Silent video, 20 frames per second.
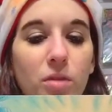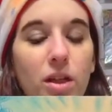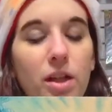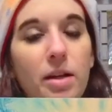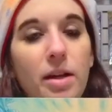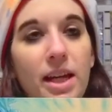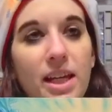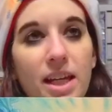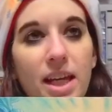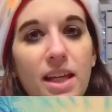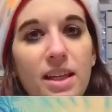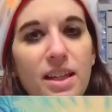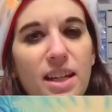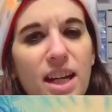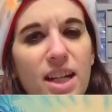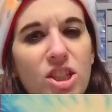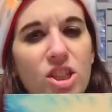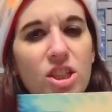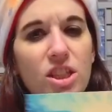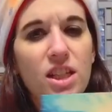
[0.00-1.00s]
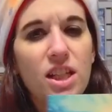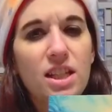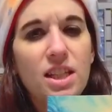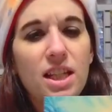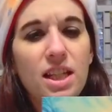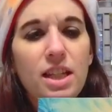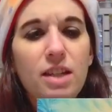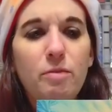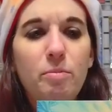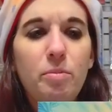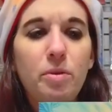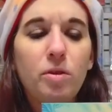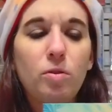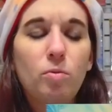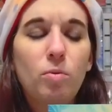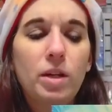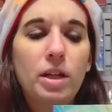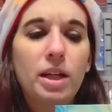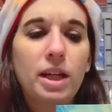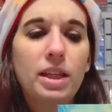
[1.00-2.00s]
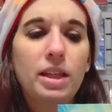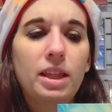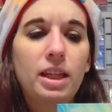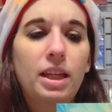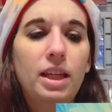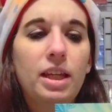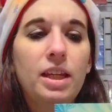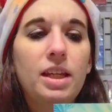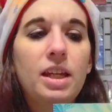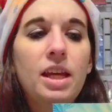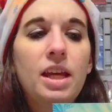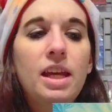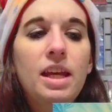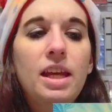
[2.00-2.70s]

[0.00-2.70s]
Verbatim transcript: uh, I think it actually says end of book one at the end,